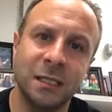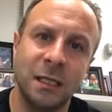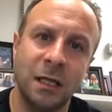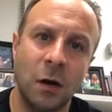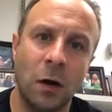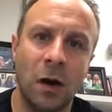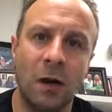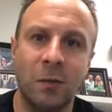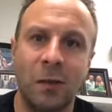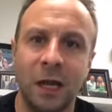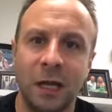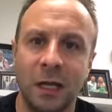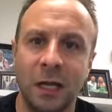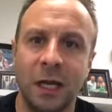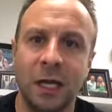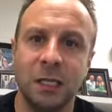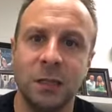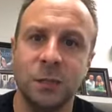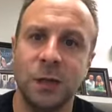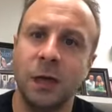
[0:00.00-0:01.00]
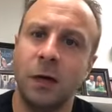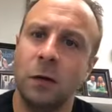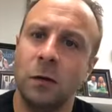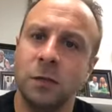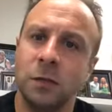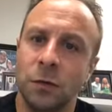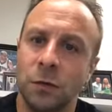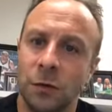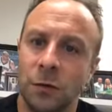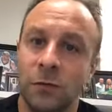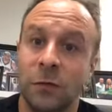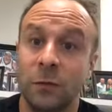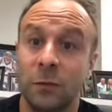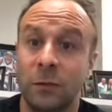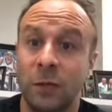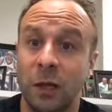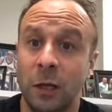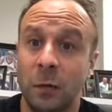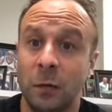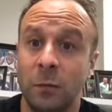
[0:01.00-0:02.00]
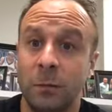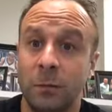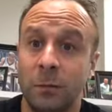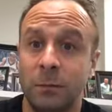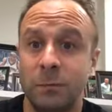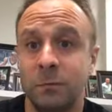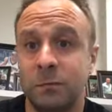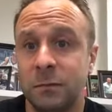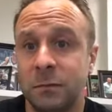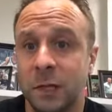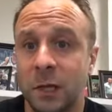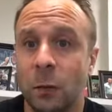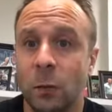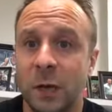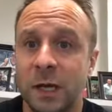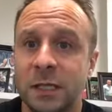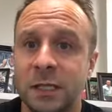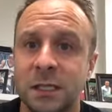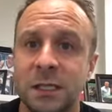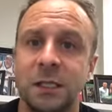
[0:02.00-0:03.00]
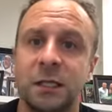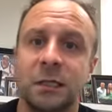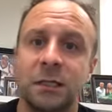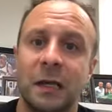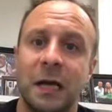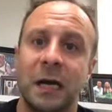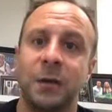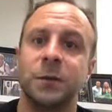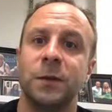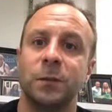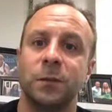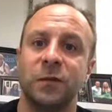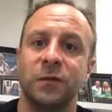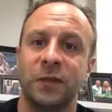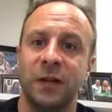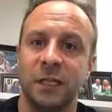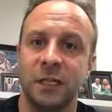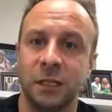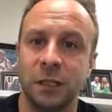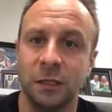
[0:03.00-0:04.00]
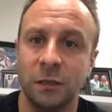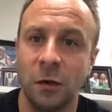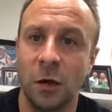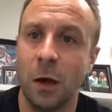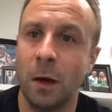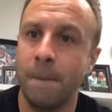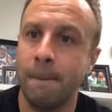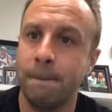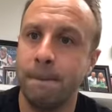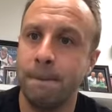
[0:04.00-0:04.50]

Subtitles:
you know, help my clients, but also look for little ways to help the profession grow.